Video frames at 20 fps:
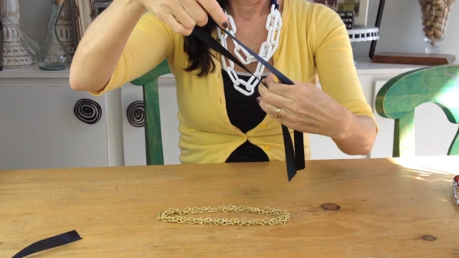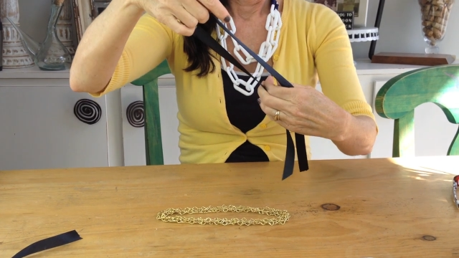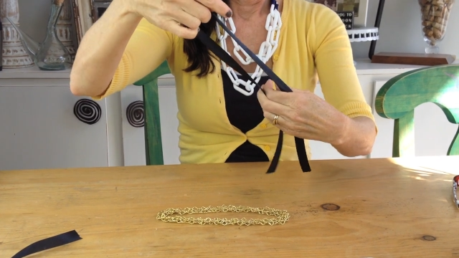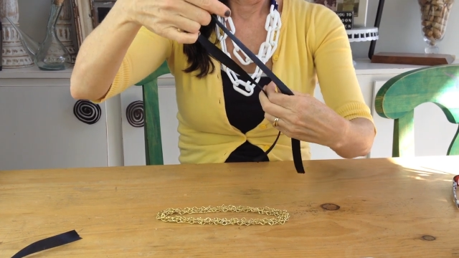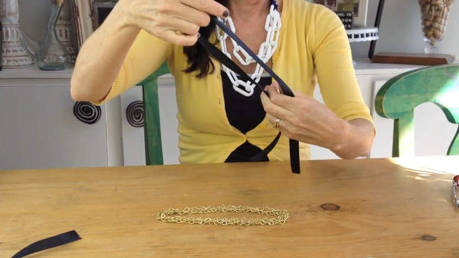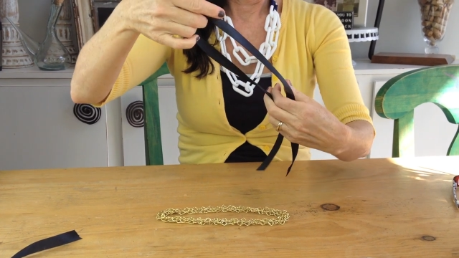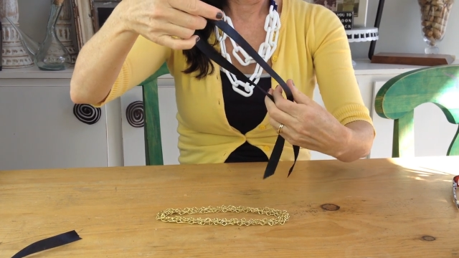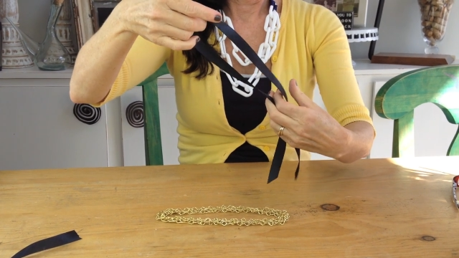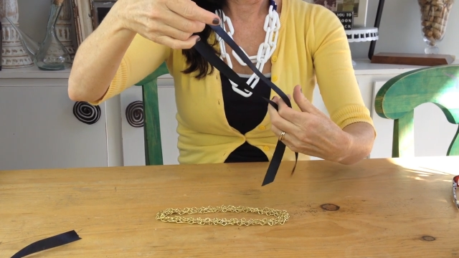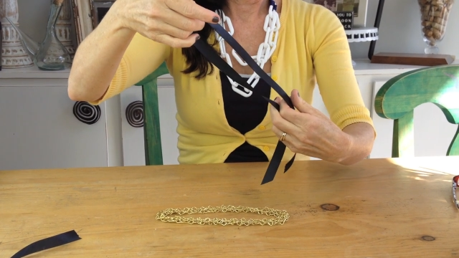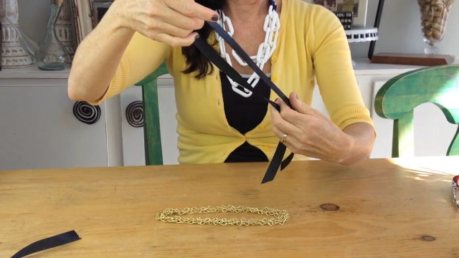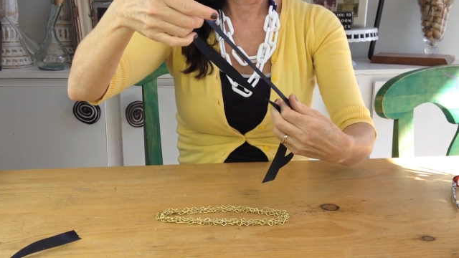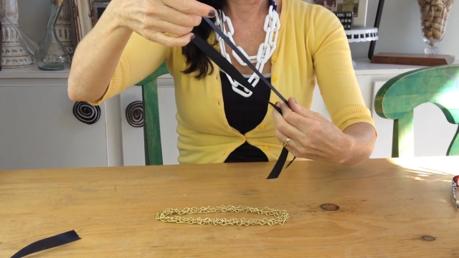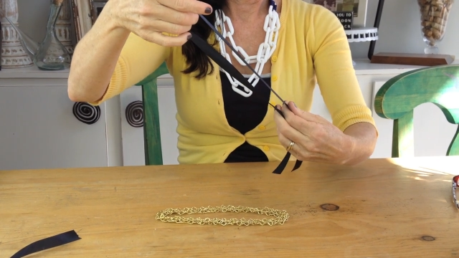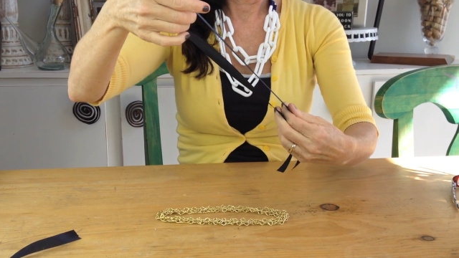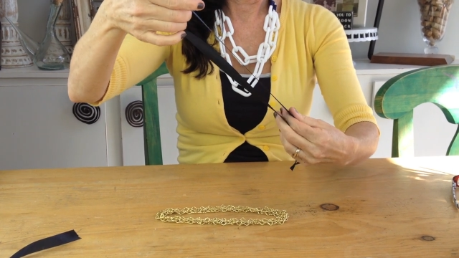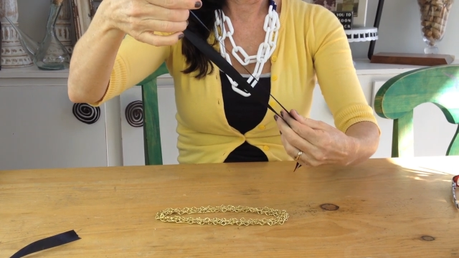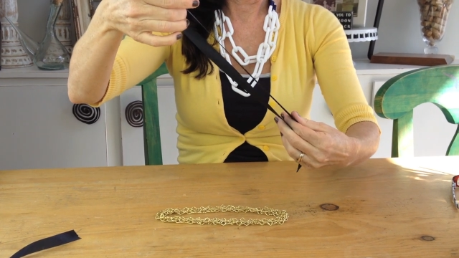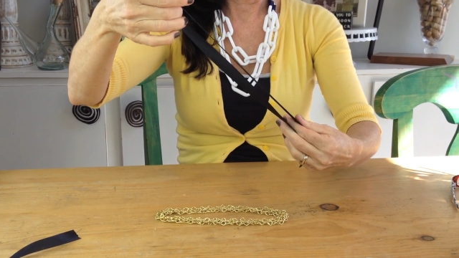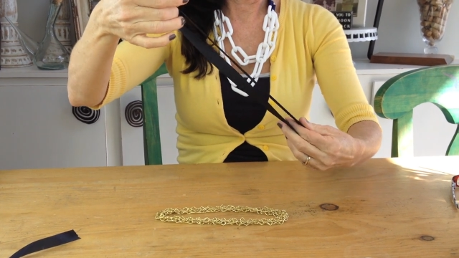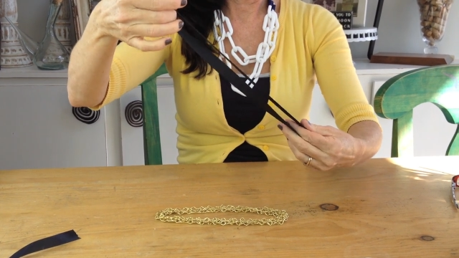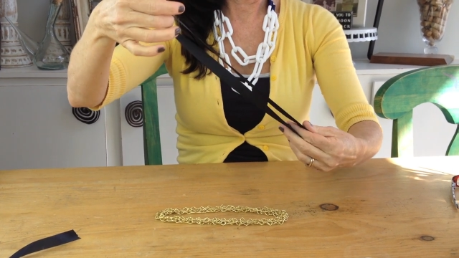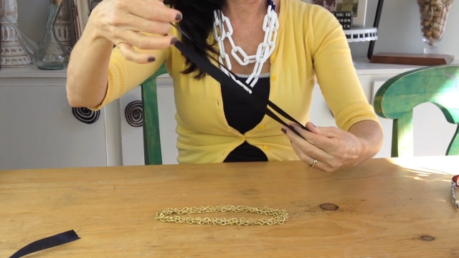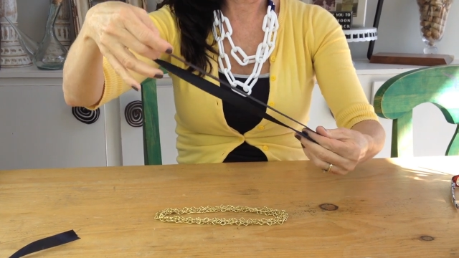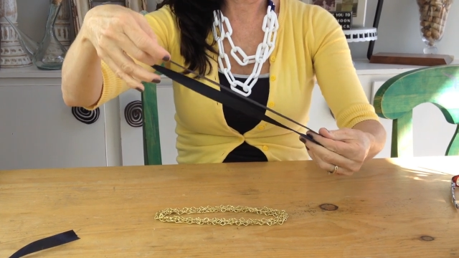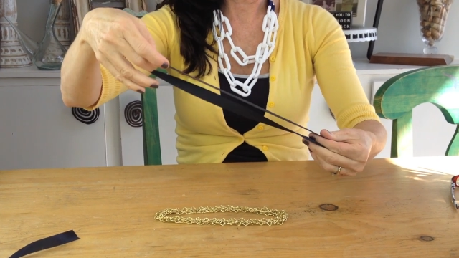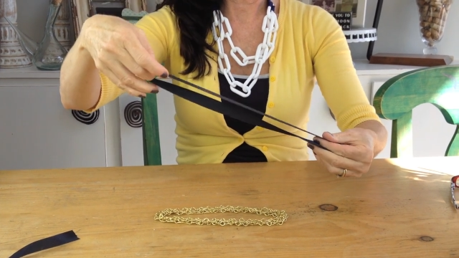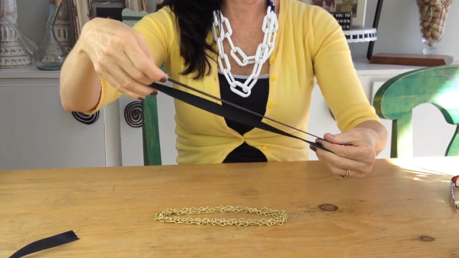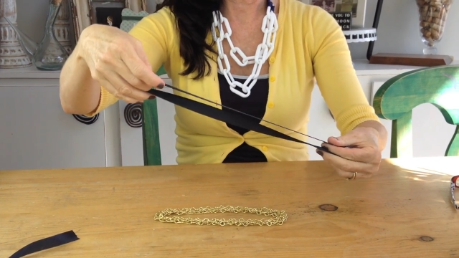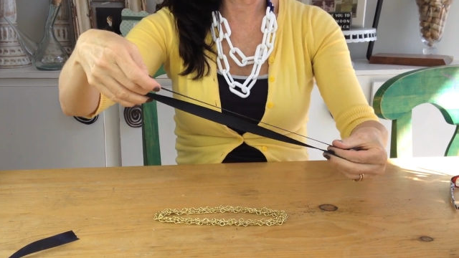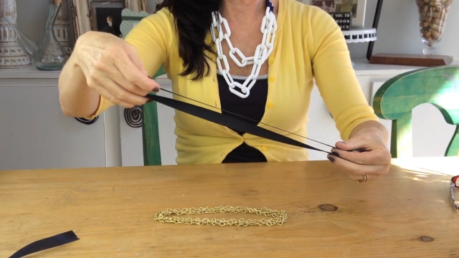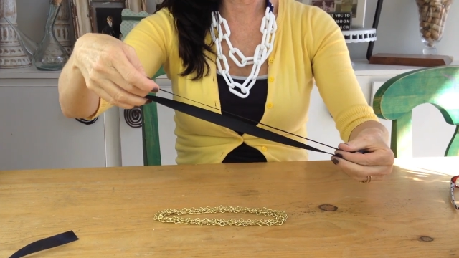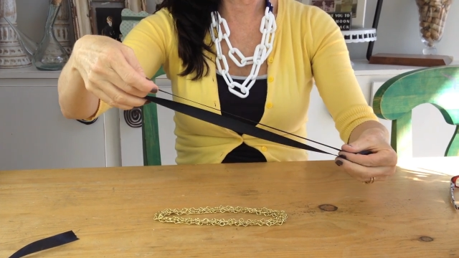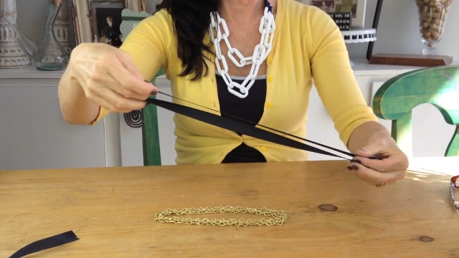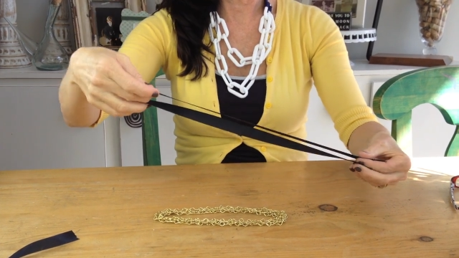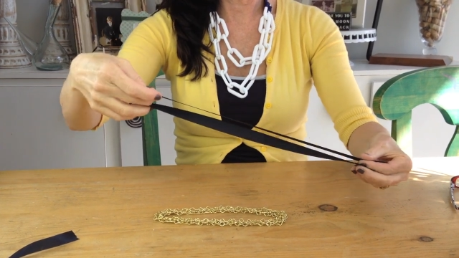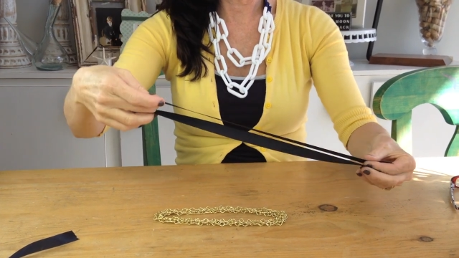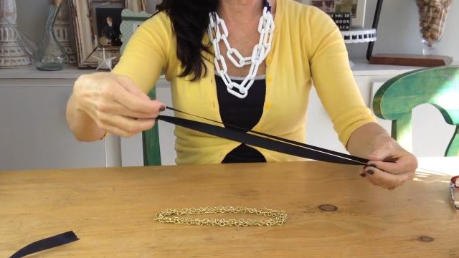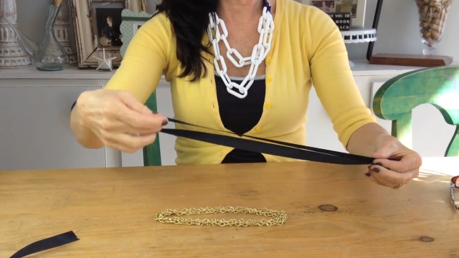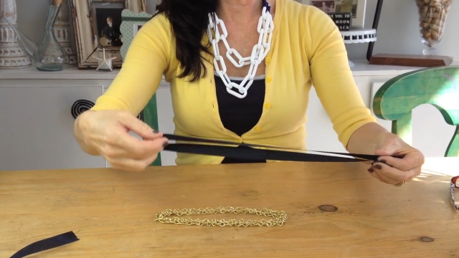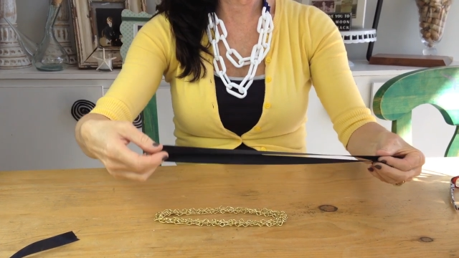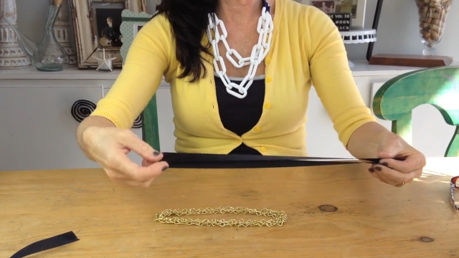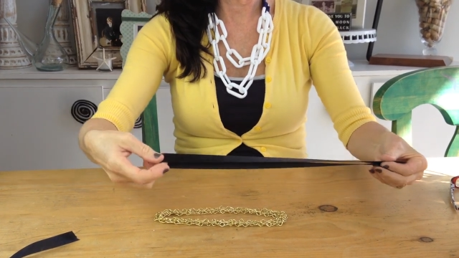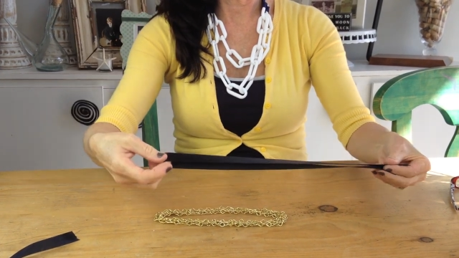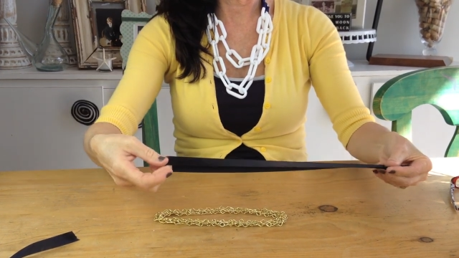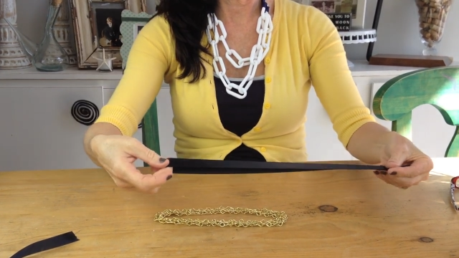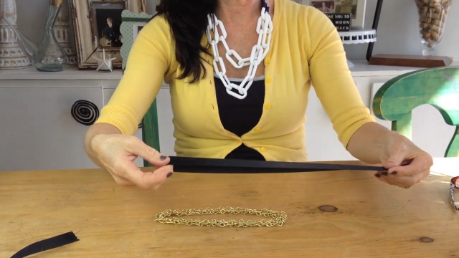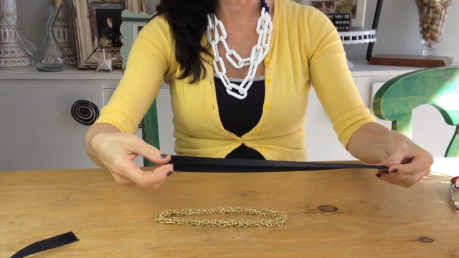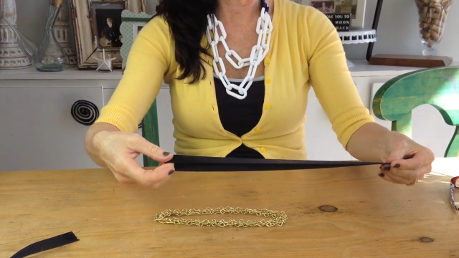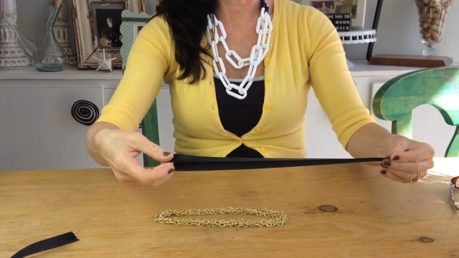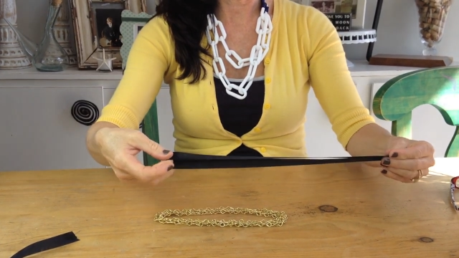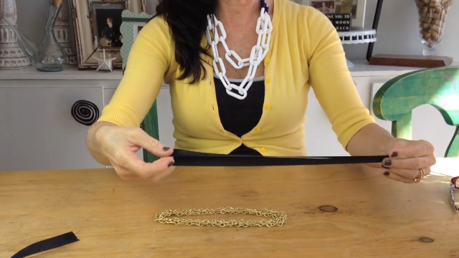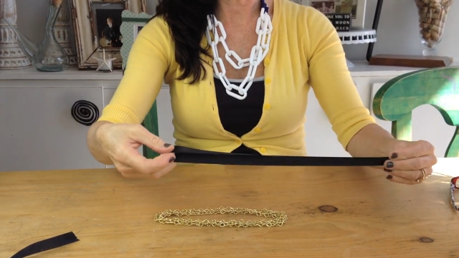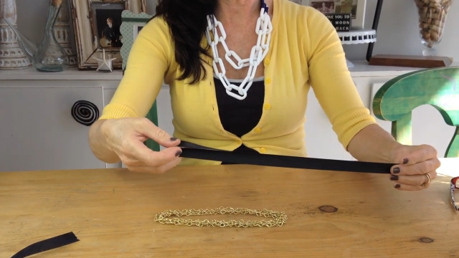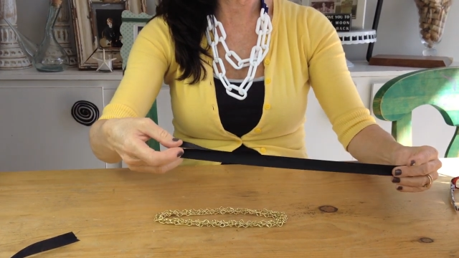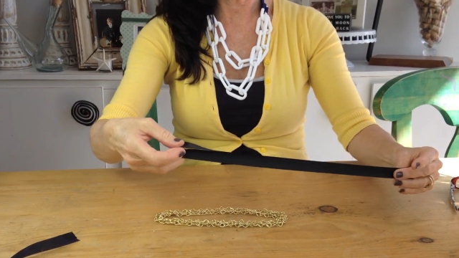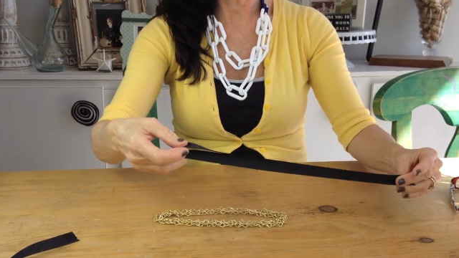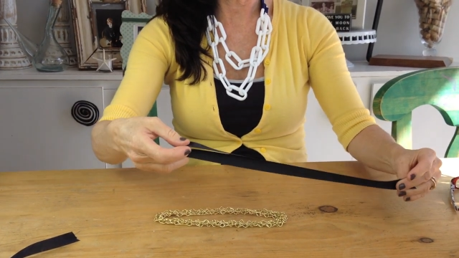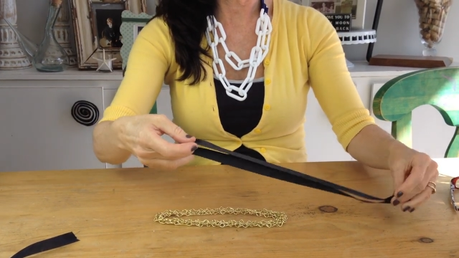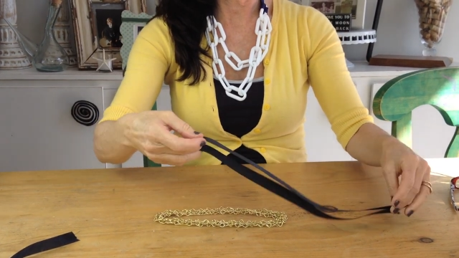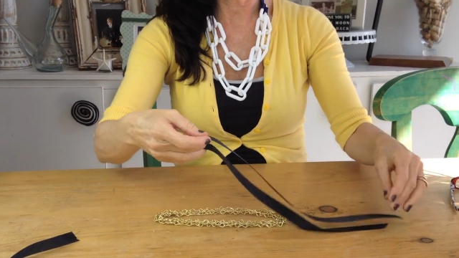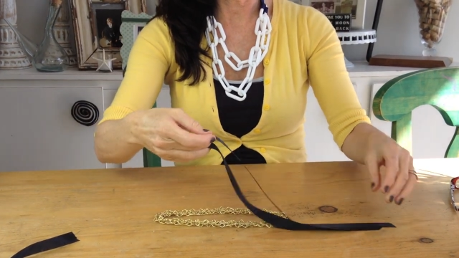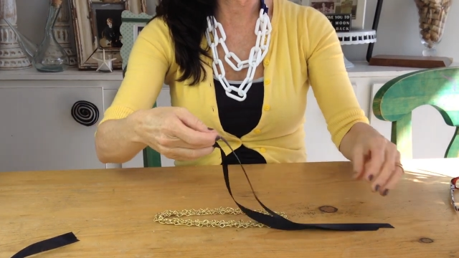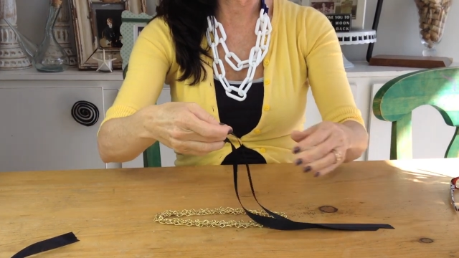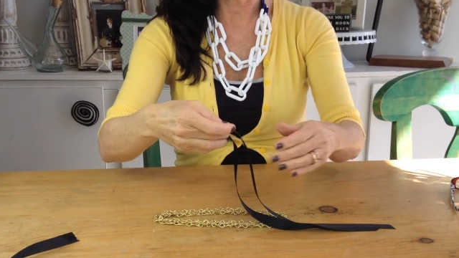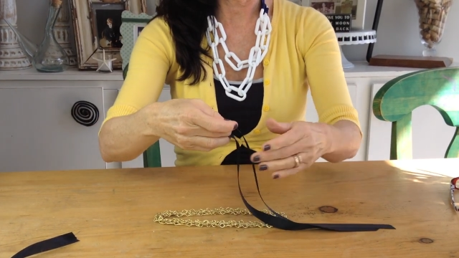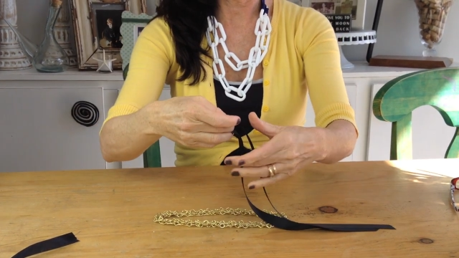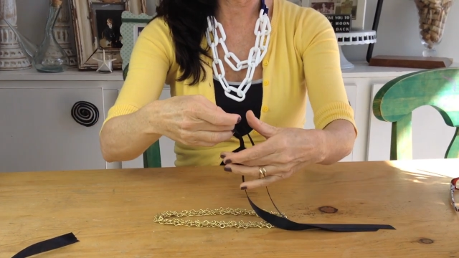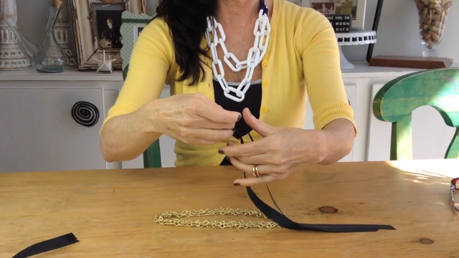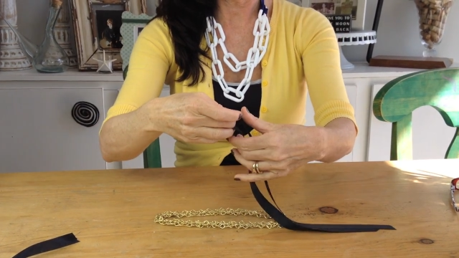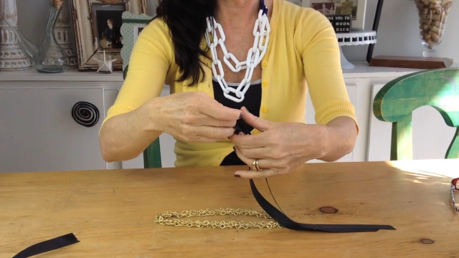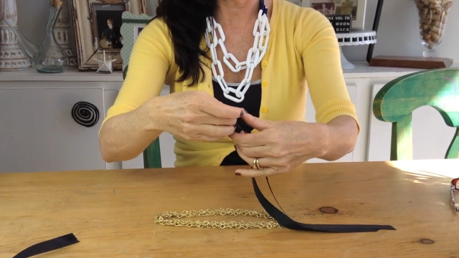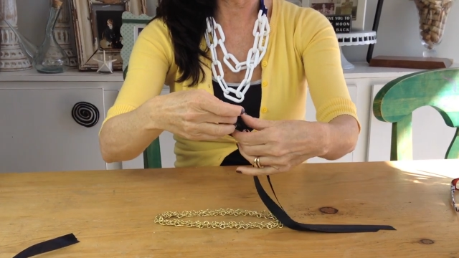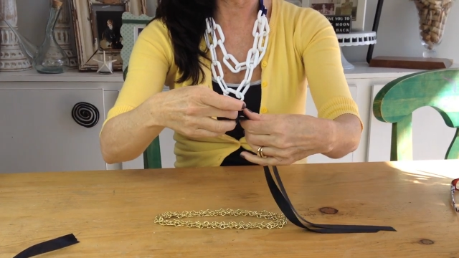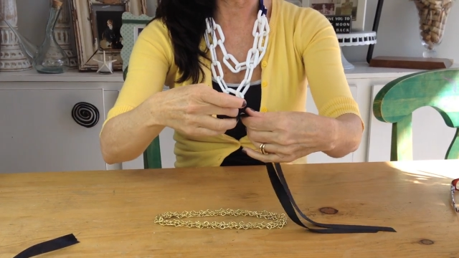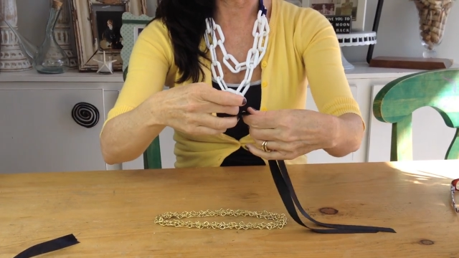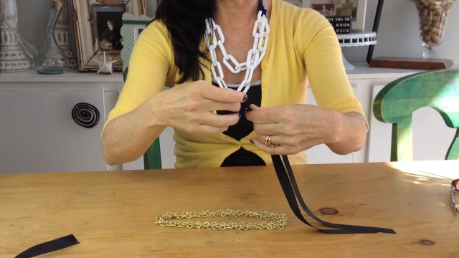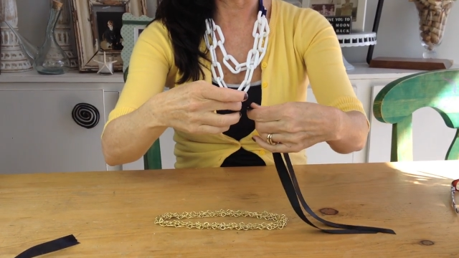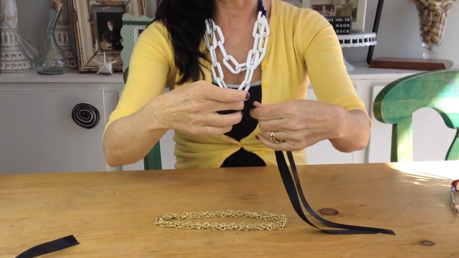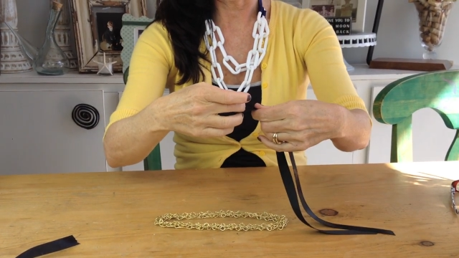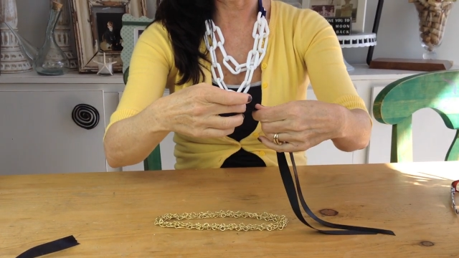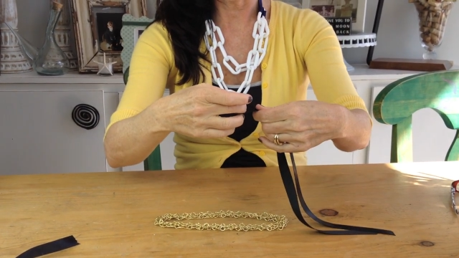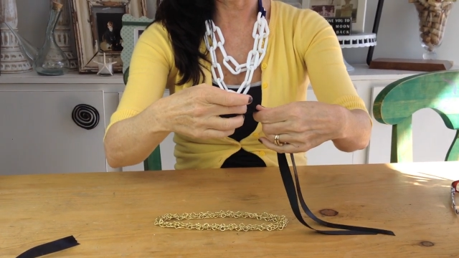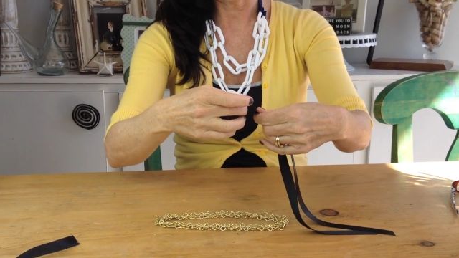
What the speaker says: (no speaker visible)